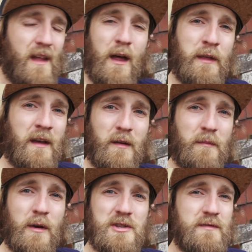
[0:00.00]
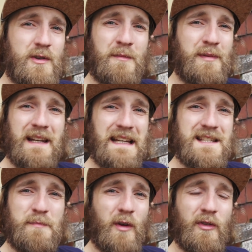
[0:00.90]
I think most of you are completely
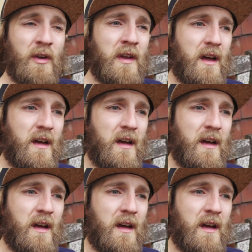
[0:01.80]
spot on.